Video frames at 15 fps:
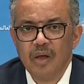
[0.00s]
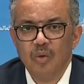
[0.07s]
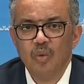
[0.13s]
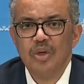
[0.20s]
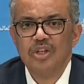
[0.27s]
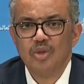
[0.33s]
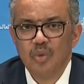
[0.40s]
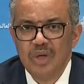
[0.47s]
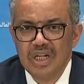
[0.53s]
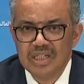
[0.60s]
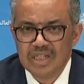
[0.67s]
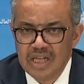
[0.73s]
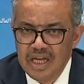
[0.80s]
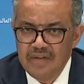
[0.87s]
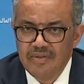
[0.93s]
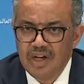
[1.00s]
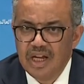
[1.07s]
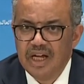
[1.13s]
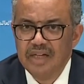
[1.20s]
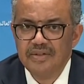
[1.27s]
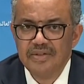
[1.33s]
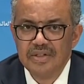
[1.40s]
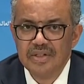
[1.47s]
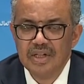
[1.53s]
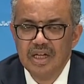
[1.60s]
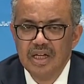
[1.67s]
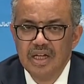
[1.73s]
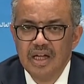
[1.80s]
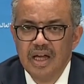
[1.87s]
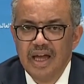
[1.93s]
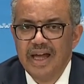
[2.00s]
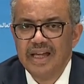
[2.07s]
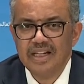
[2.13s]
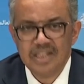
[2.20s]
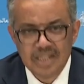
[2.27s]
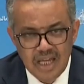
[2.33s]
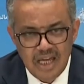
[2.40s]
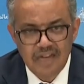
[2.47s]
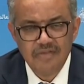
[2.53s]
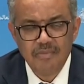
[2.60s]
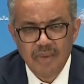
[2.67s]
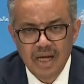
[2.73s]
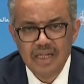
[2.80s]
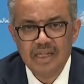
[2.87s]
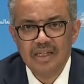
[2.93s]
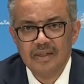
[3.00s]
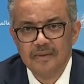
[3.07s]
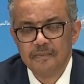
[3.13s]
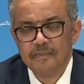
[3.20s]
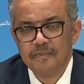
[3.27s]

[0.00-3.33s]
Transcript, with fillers: which will save lives and save money.